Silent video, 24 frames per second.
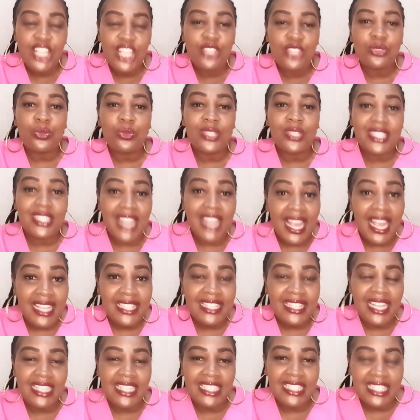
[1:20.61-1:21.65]
So
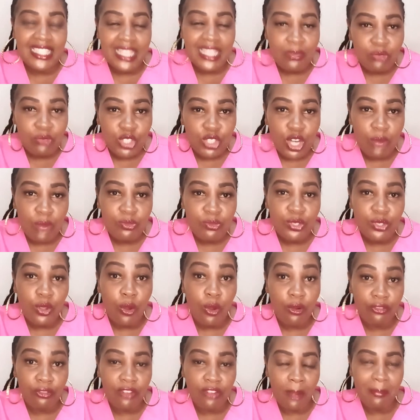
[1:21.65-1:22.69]
signs and symptoms
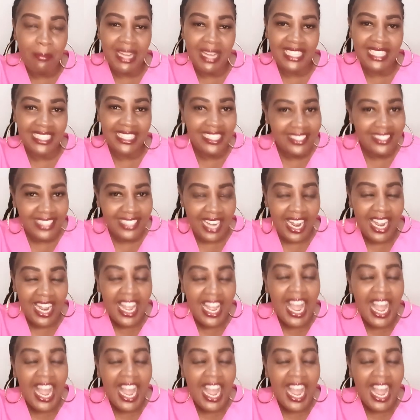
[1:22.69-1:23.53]
of malaria.